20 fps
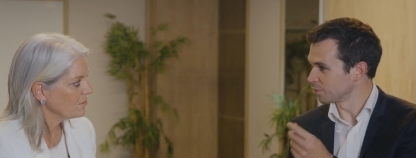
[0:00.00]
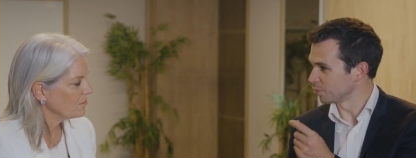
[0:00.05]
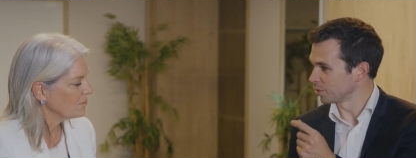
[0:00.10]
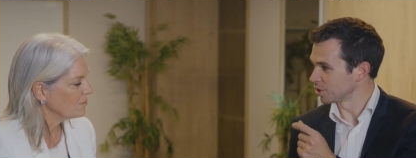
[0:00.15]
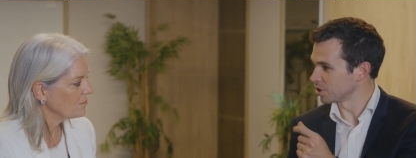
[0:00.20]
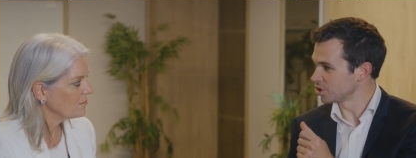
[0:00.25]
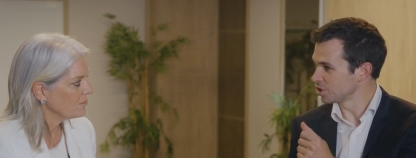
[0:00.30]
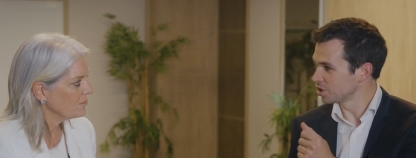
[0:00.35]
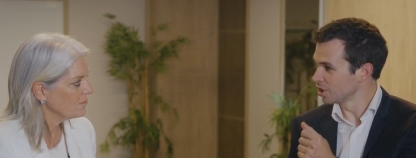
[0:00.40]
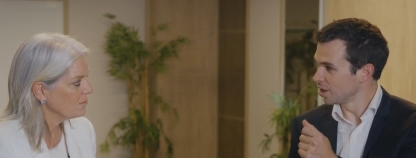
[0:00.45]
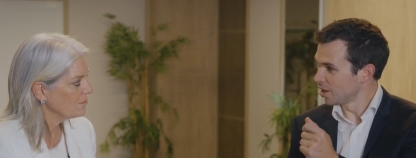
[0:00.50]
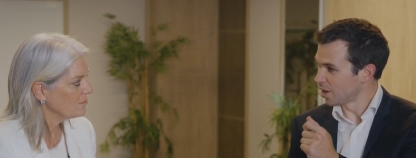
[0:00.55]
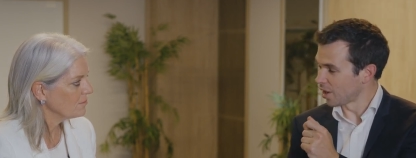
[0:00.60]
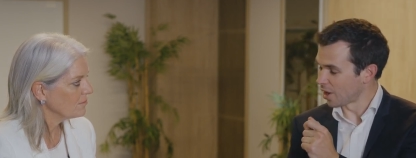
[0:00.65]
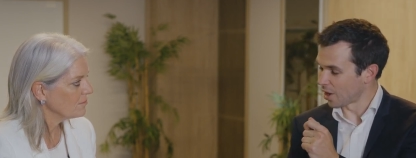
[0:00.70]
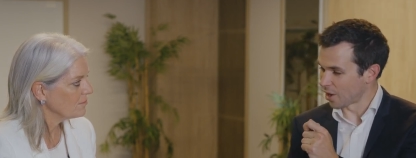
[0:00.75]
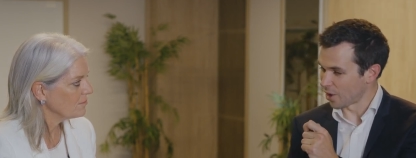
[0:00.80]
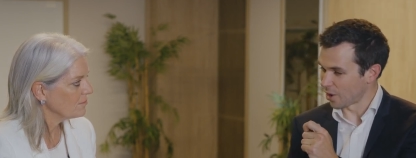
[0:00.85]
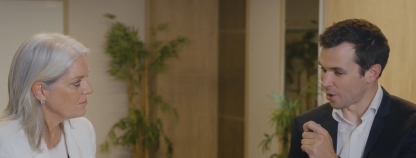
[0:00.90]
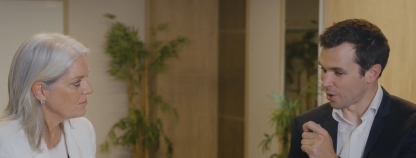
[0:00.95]
Speaker 1: which mm.
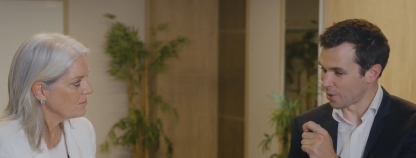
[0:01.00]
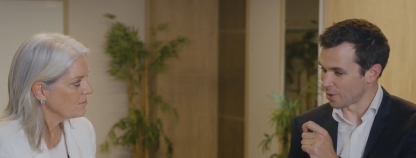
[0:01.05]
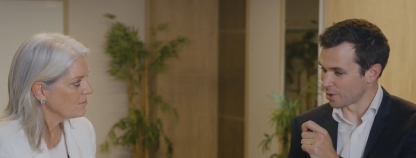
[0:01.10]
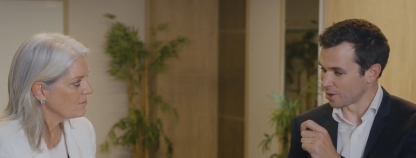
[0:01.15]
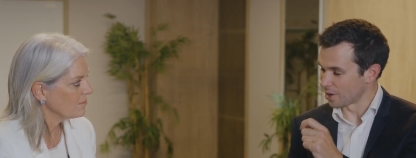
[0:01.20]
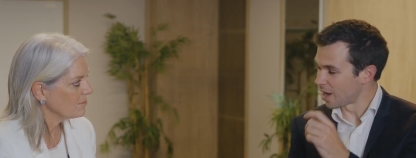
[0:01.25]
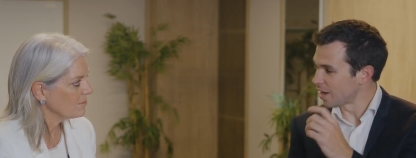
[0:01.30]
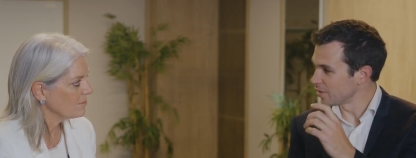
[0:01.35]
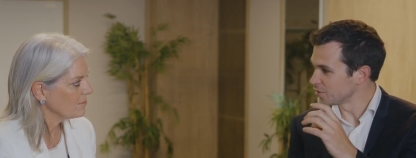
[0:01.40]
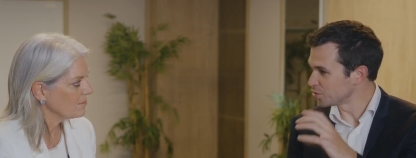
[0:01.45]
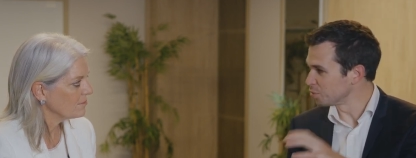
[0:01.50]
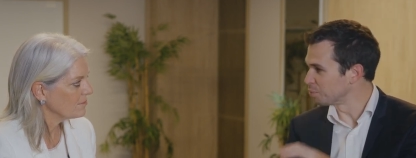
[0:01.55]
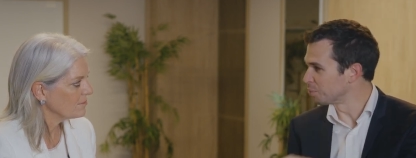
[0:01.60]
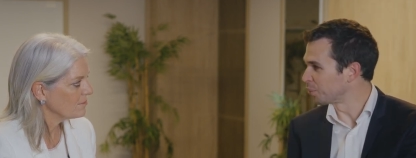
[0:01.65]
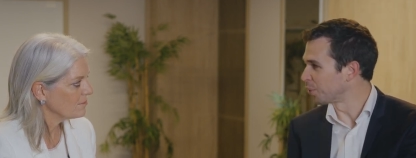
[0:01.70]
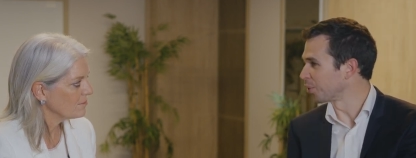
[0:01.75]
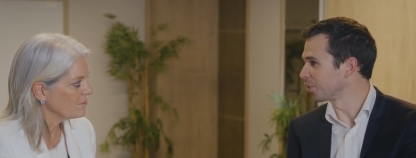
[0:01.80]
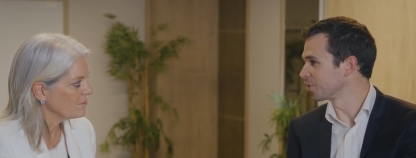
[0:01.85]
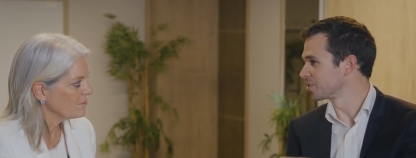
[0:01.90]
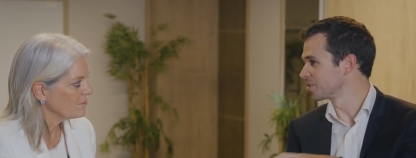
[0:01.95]
uh,
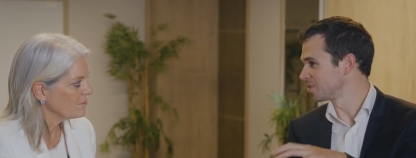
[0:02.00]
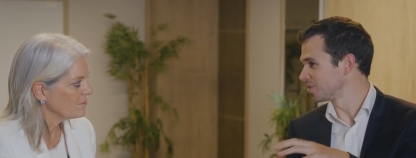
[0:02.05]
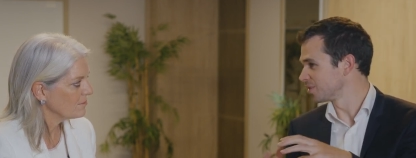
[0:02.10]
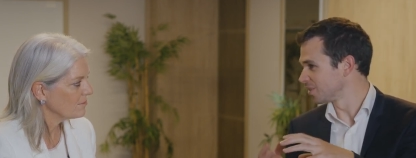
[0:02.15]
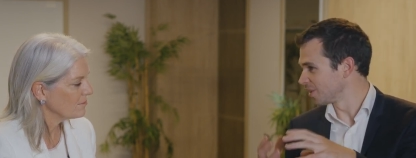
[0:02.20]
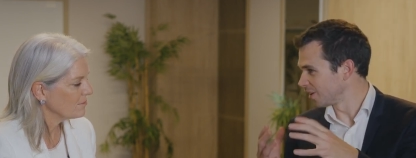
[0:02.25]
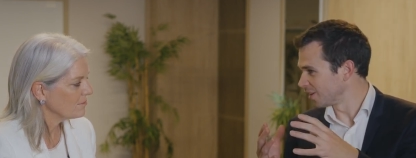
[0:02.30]
support